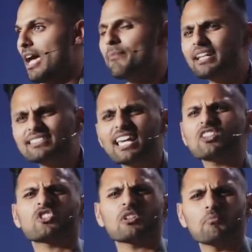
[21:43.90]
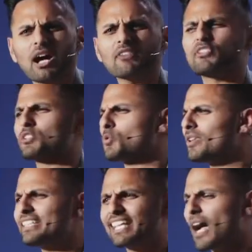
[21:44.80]
And meditation, mindfulness,
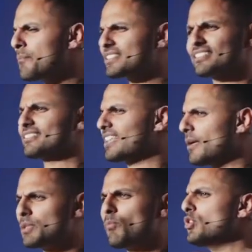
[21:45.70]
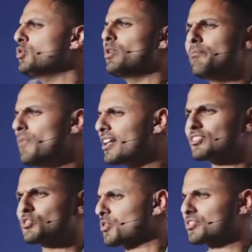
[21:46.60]
all these habits are the same. The more you
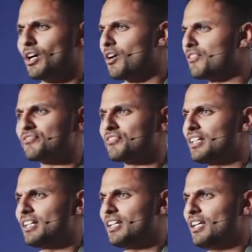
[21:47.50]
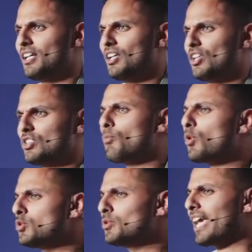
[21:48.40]
immerse yourself, the
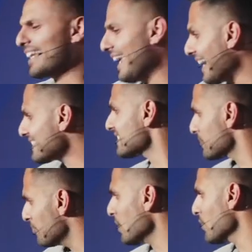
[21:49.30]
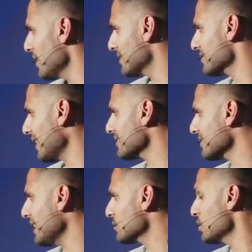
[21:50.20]
more you get an experience that
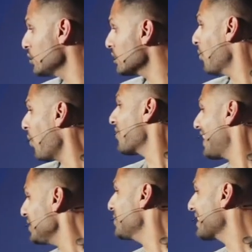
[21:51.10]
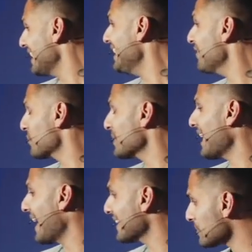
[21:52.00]
stays with you, the more that you can live with
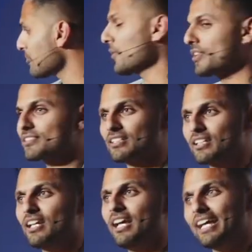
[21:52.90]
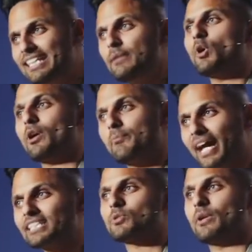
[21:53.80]
that experience and keep going
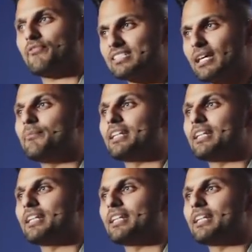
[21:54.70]
back to it for 10